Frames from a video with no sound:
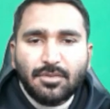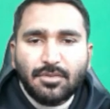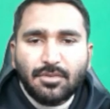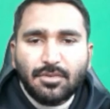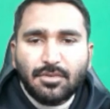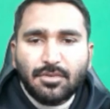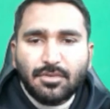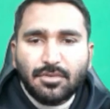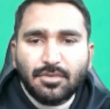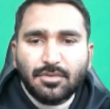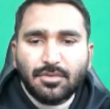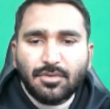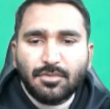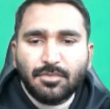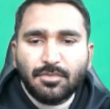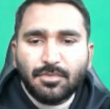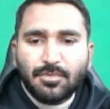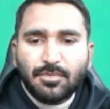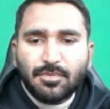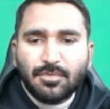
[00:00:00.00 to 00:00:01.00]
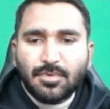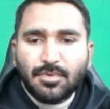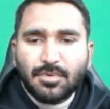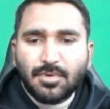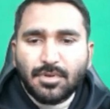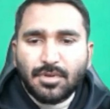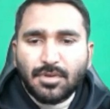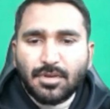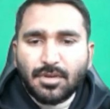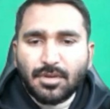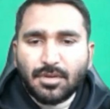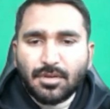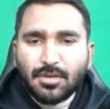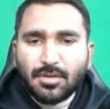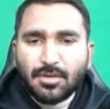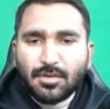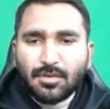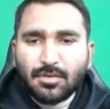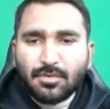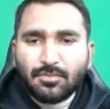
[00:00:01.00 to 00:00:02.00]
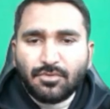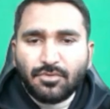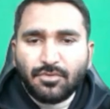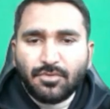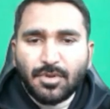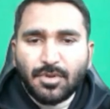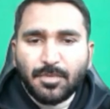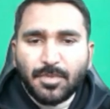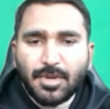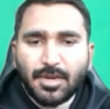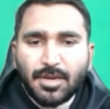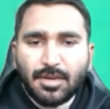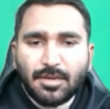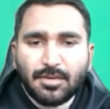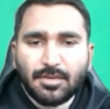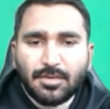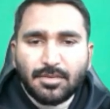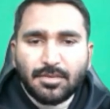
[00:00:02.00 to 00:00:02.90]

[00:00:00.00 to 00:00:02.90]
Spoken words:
group we will apply